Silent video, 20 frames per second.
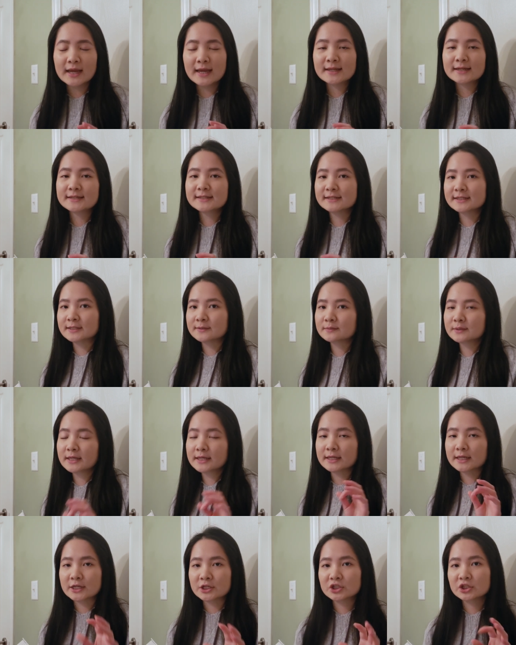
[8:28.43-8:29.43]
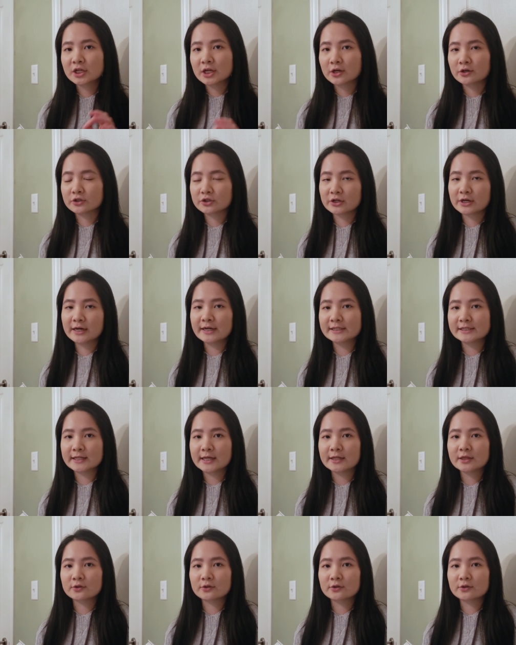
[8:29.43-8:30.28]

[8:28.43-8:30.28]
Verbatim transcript: and it seems like each character has like